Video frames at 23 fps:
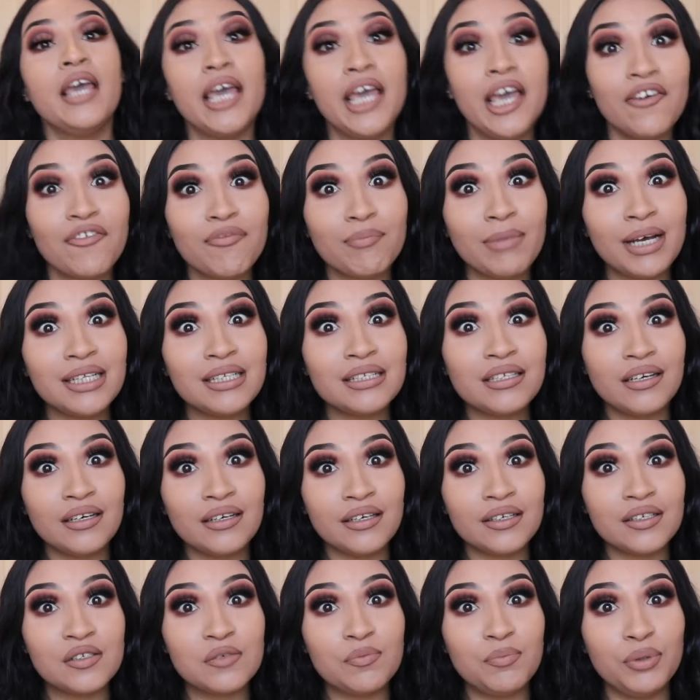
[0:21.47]
If my
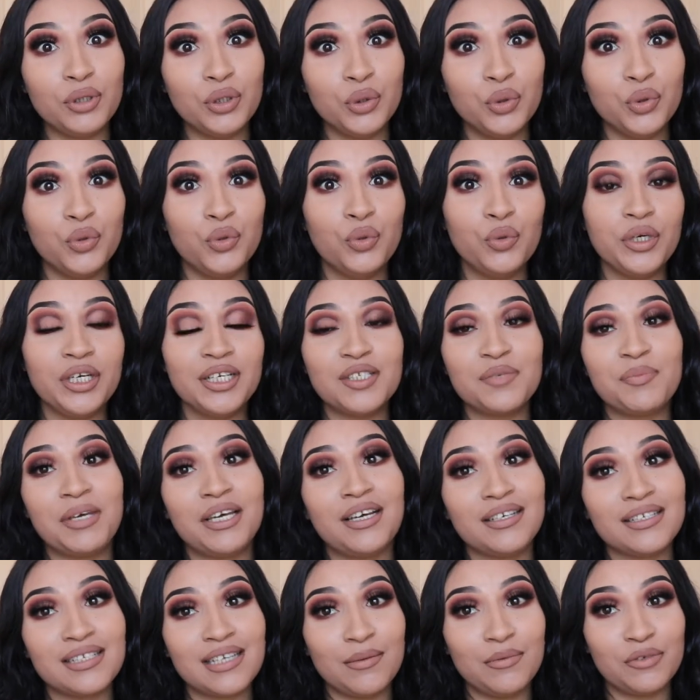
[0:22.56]
tongue is blue, it's
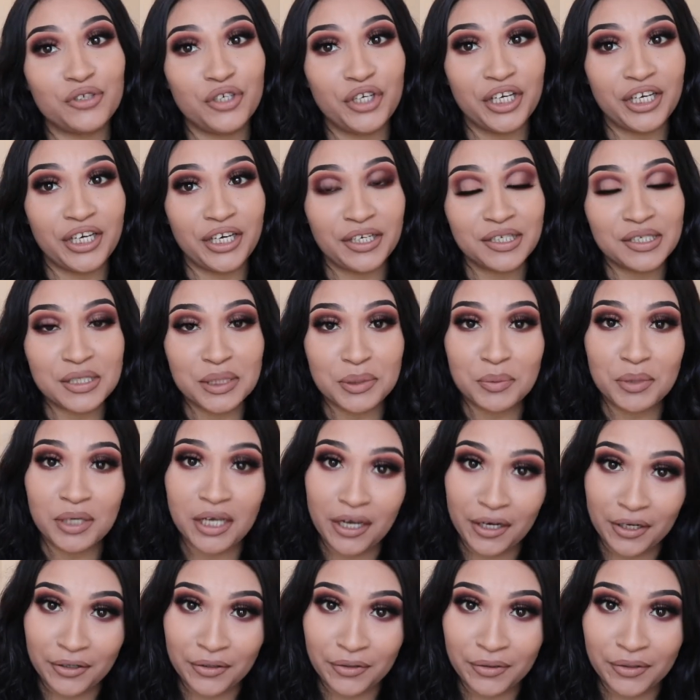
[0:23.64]
because I'm drinking some
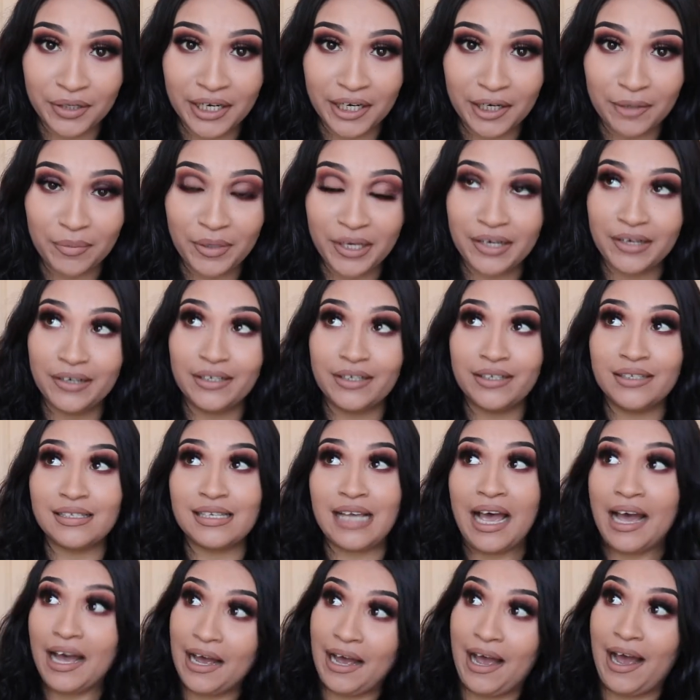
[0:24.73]
Gatorade because
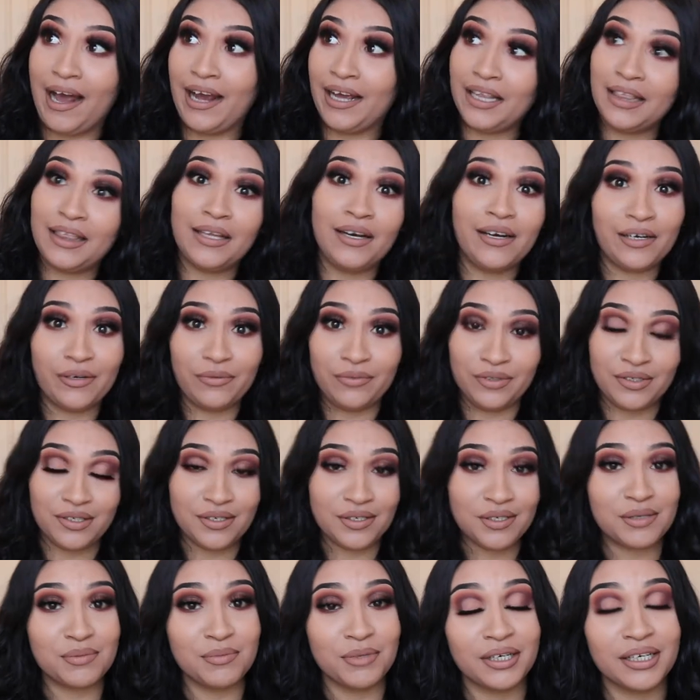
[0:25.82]
I thought it was
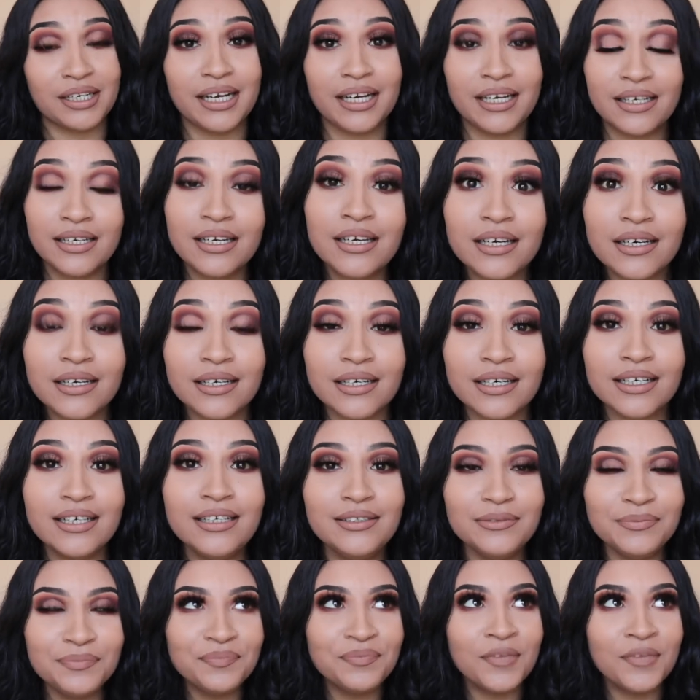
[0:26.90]
a smart idea